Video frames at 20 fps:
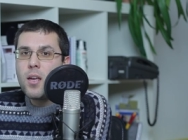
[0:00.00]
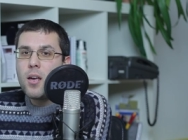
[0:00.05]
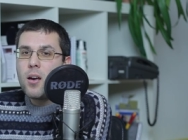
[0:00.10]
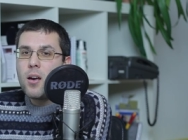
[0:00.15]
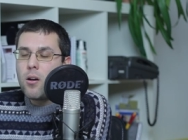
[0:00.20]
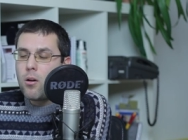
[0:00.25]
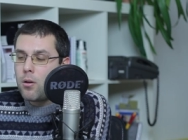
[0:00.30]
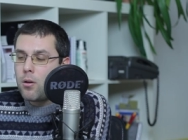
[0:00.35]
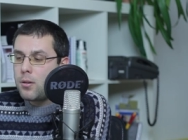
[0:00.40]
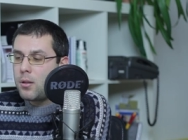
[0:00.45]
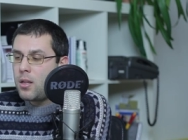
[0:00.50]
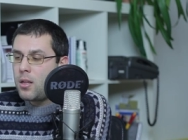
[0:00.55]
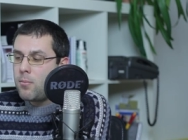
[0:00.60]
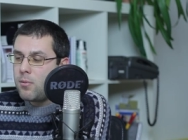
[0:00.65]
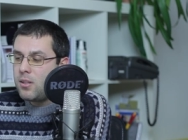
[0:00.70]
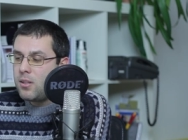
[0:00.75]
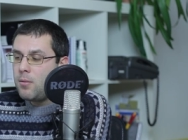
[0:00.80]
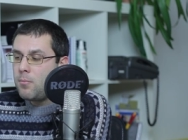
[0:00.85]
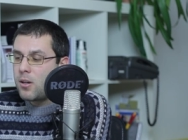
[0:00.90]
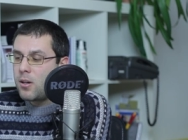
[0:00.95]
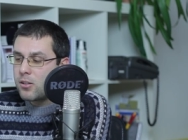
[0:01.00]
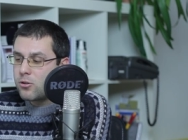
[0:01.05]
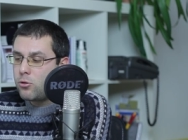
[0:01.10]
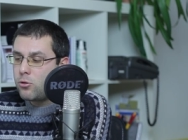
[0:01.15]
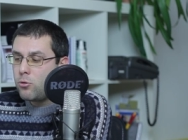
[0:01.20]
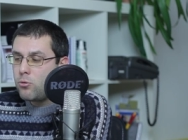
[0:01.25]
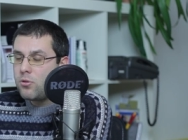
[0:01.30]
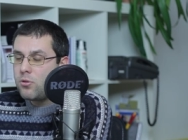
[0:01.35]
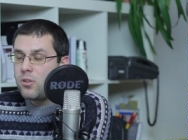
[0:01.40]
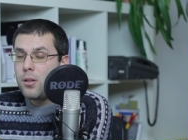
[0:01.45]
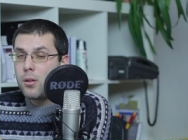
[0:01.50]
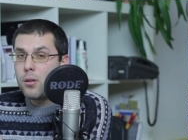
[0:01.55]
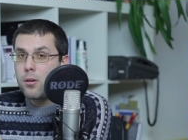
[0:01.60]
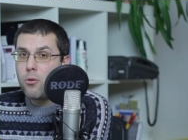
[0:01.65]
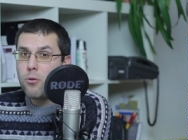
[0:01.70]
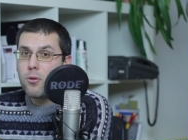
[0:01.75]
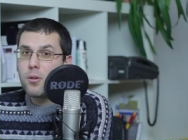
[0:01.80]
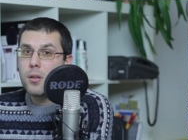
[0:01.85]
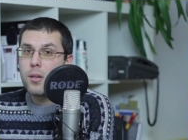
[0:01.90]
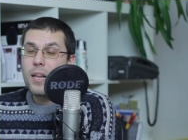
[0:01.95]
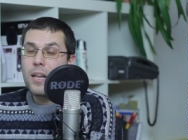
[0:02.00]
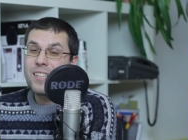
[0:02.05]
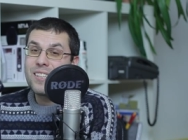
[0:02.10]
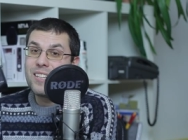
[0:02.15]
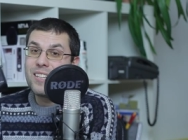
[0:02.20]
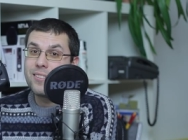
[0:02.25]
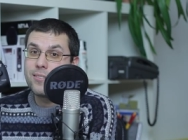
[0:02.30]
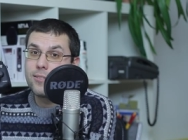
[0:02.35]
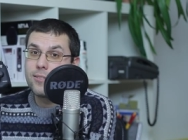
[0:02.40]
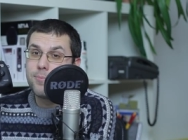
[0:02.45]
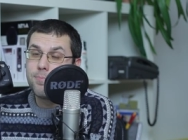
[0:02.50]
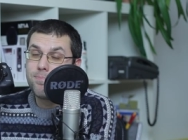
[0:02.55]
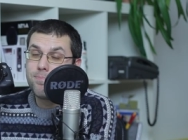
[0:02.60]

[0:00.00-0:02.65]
On seven D Mark two this looks like this.